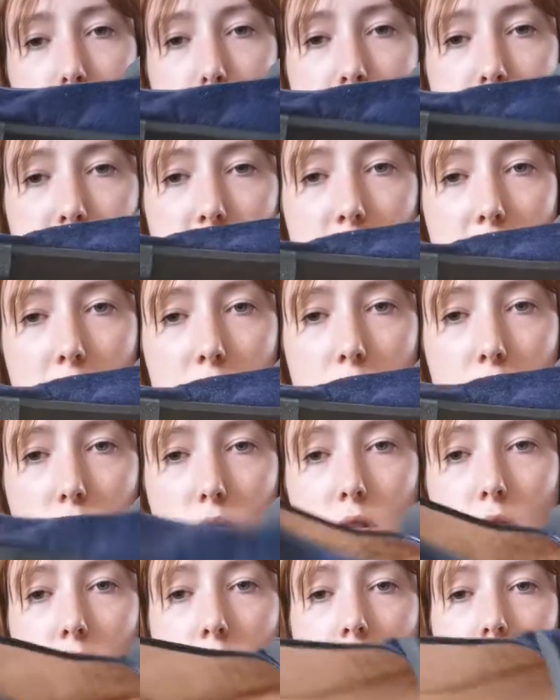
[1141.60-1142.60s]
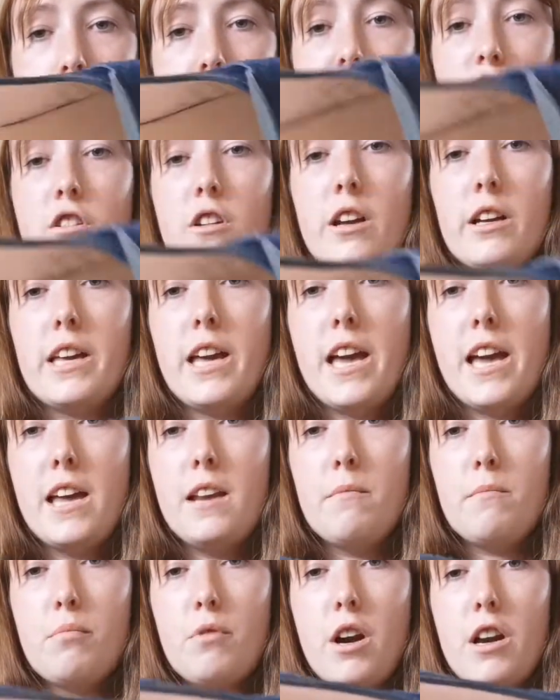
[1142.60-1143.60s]
with a bit of a heel.
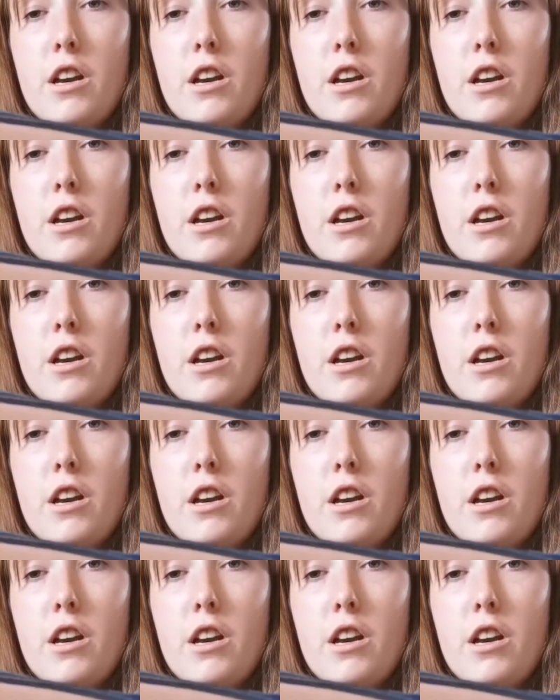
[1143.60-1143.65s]
Again,